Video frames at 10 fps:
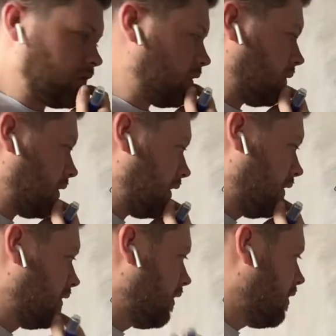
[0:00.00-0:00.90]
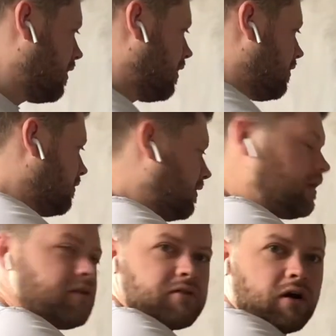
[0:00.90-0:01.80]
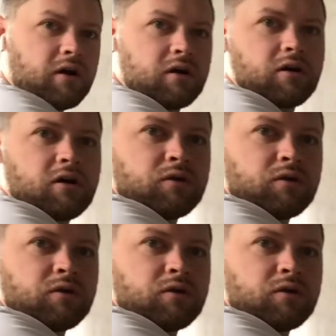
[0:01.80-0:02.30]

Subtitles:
Okay, so these are our